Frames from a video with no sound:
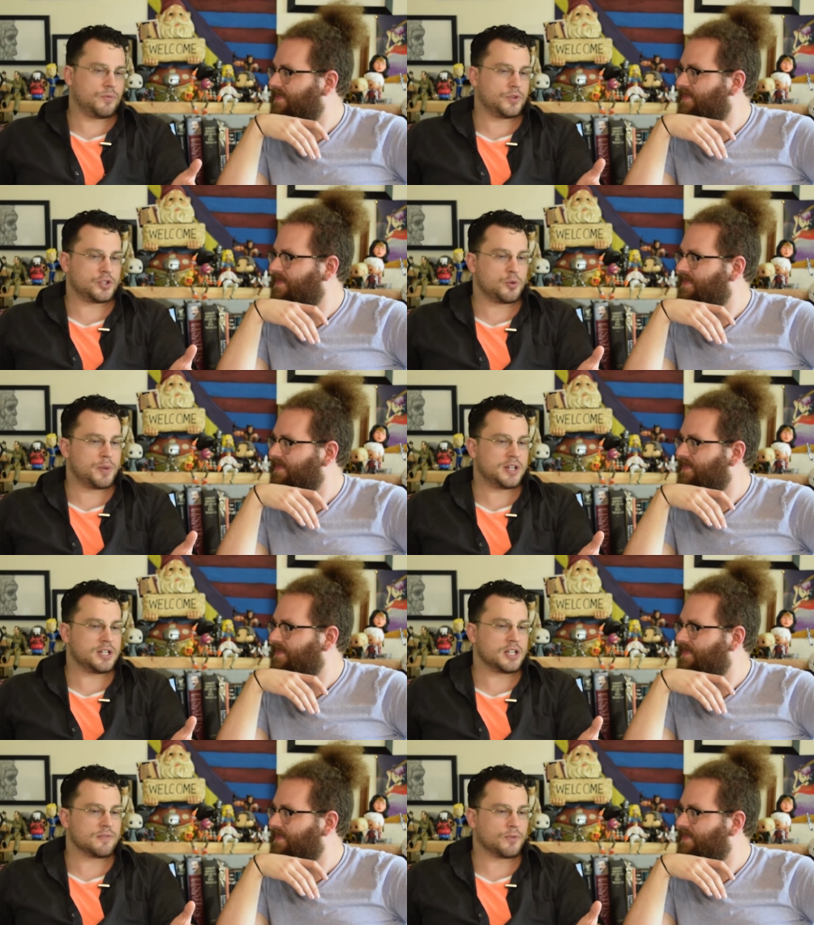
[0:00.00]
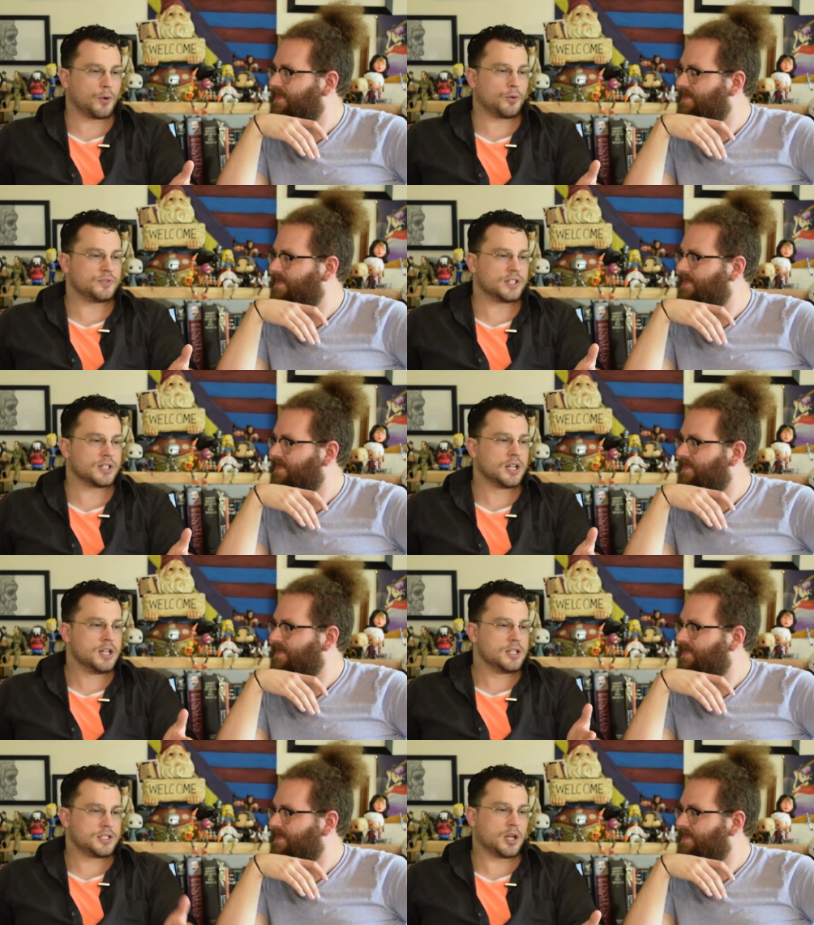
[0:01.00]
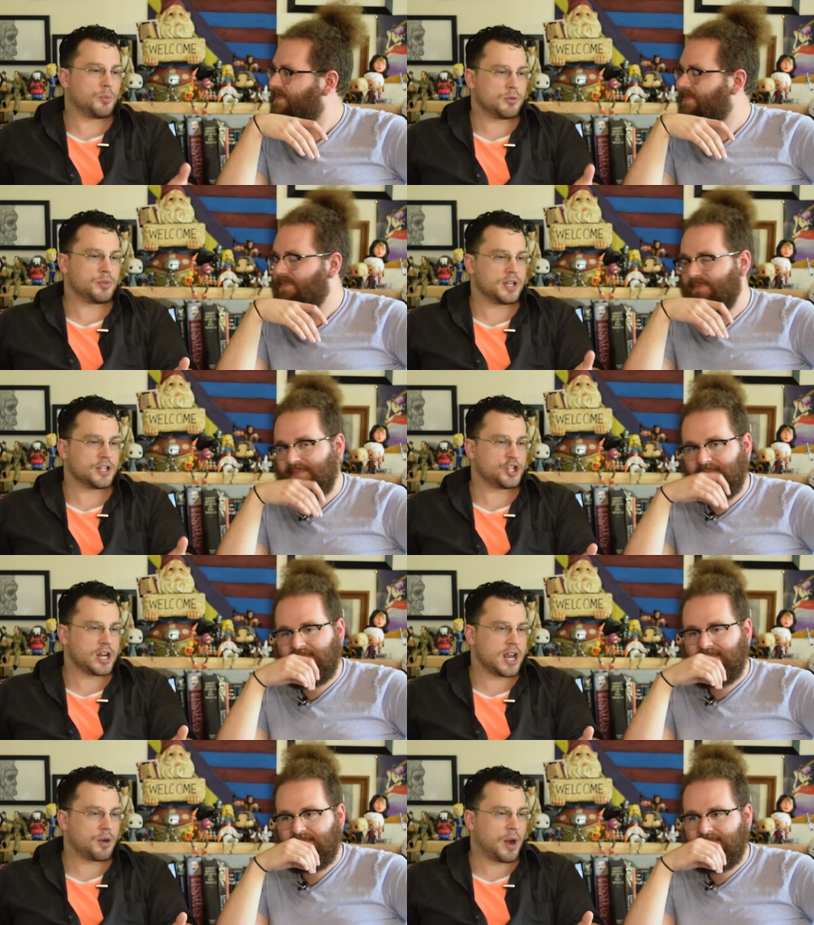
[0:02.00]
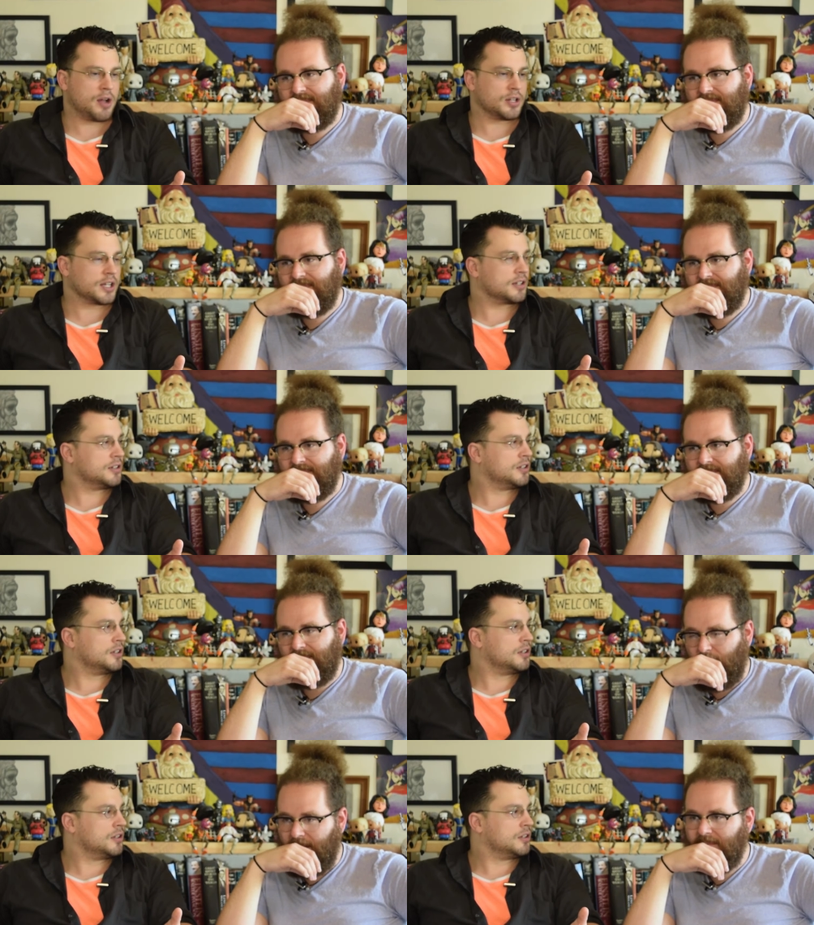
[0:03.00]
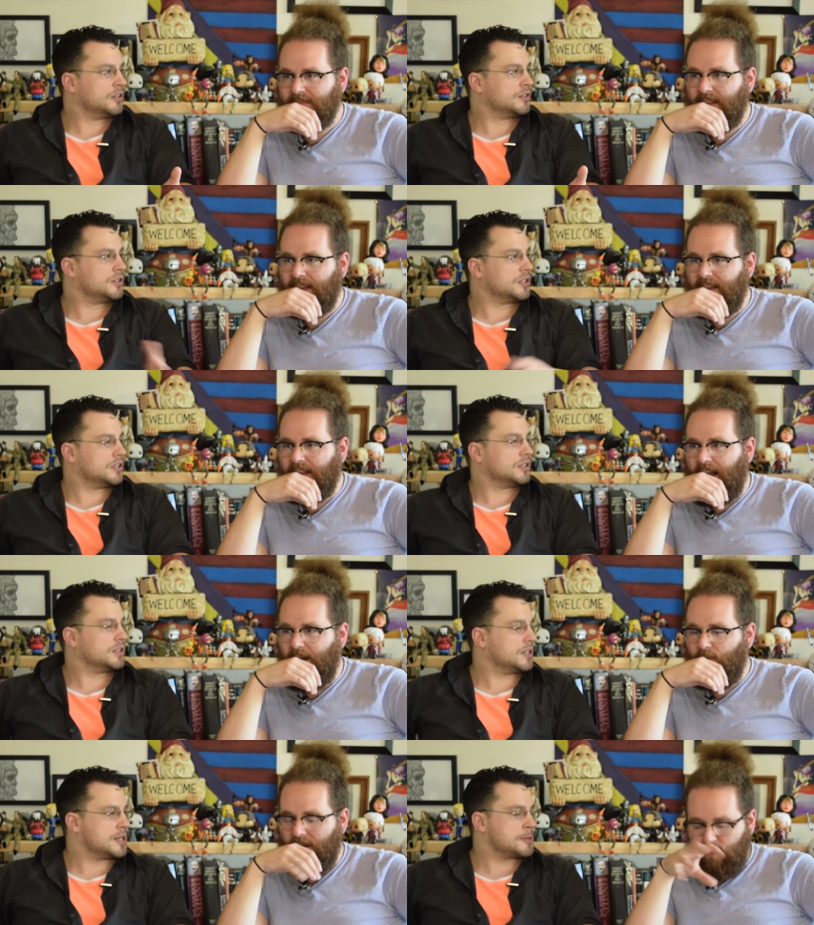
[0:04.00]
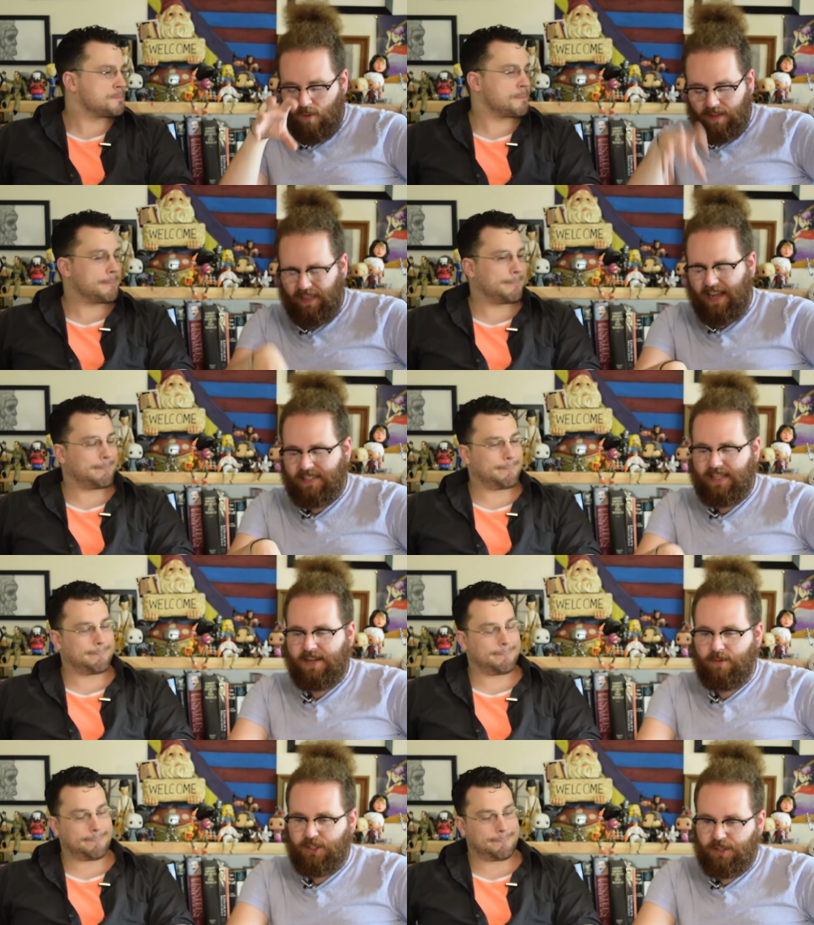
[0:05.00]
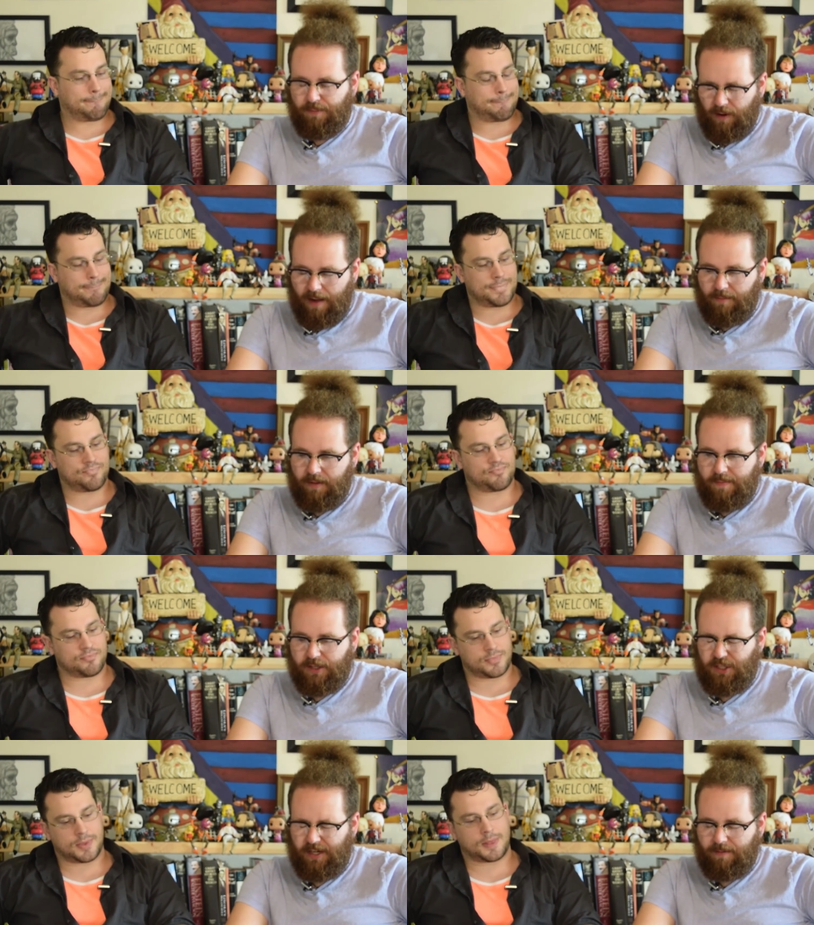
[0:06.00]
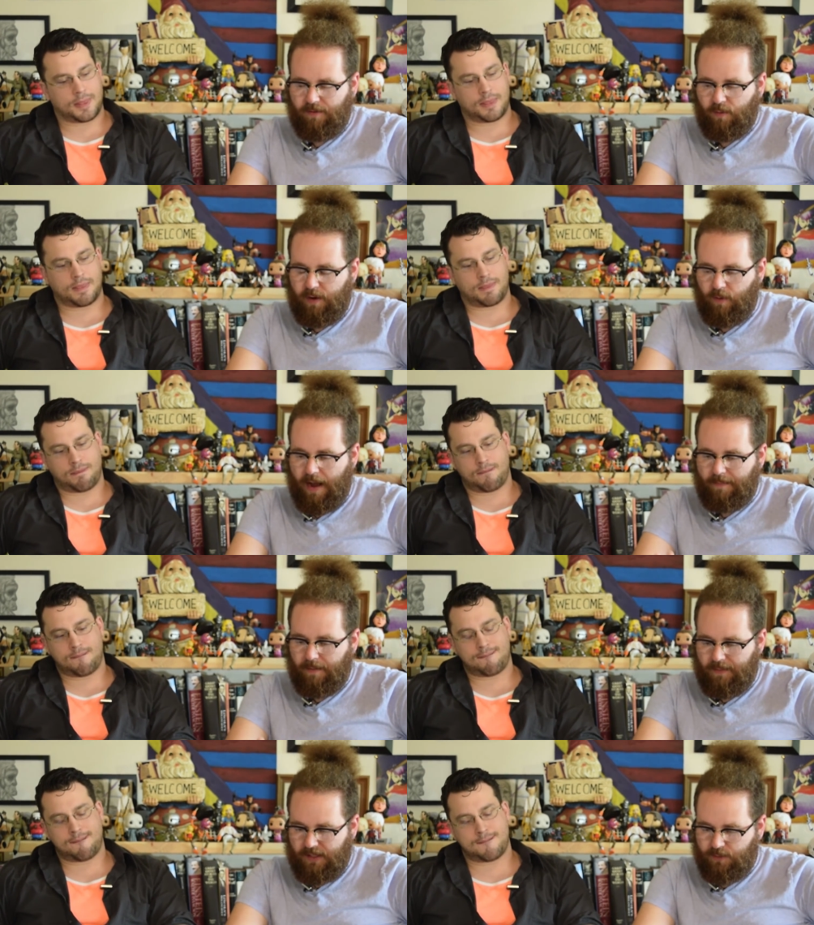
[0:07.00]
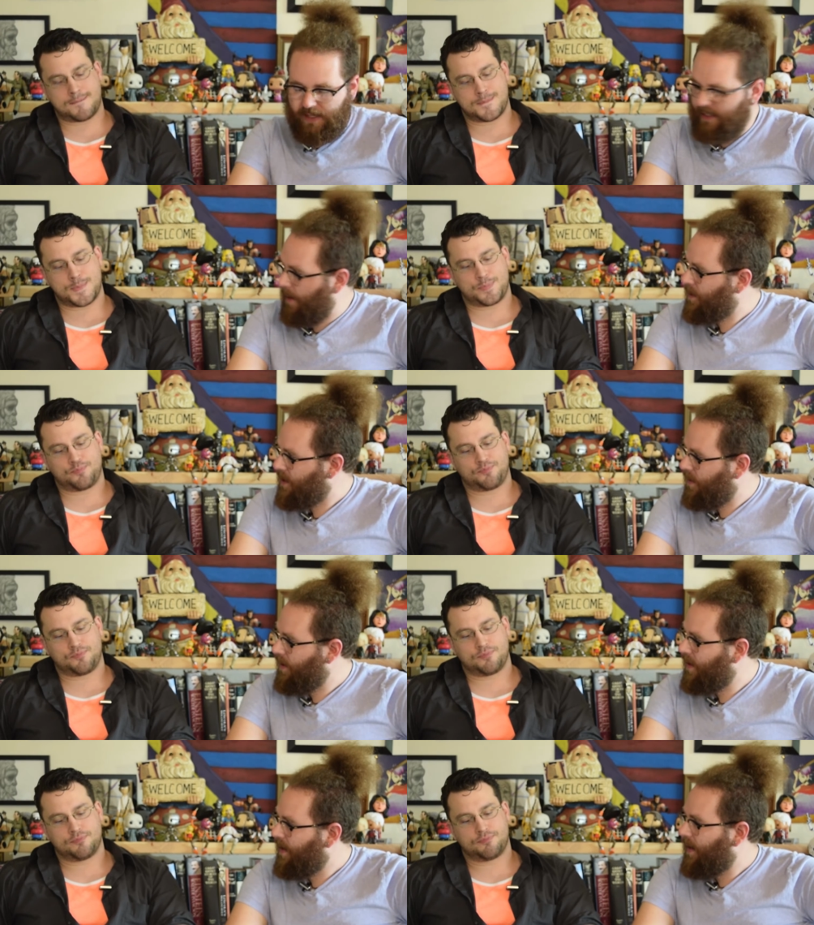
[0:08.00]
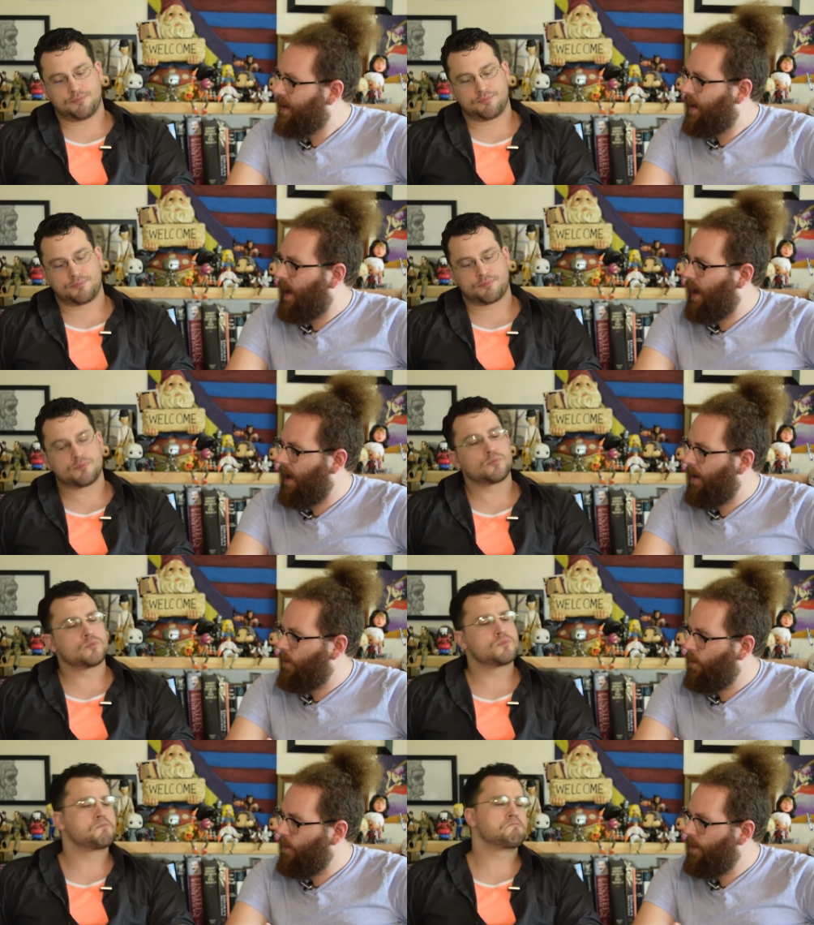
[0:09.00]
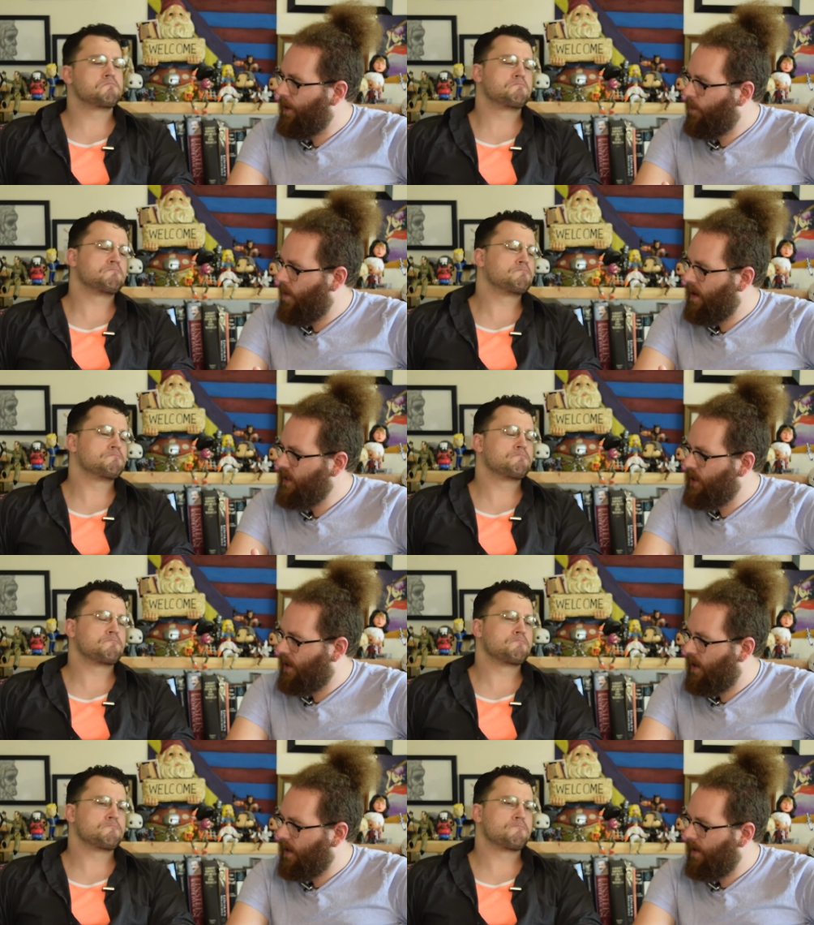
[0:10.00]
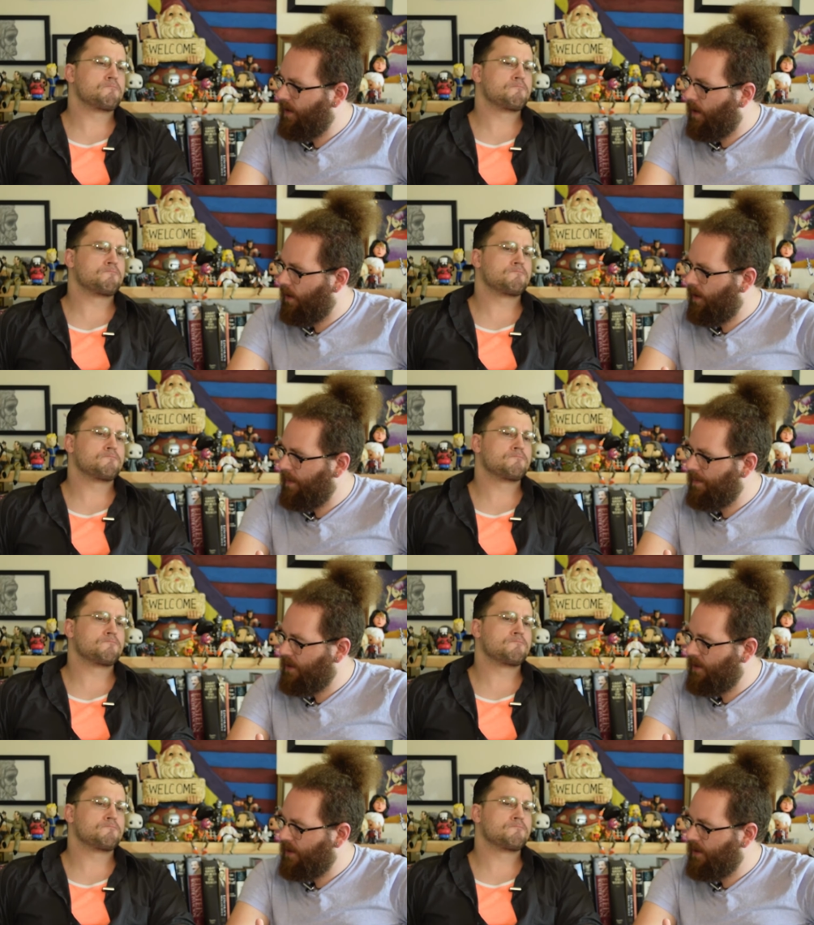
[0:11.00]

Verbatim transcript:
Speaker 1: the stupidity involved in someone being a J.K. Rowling. Okay. Uh, well, one last thing
Speaker 2: we should probably mention here before we wrap up this week's episode. Uh, there was talk of an argument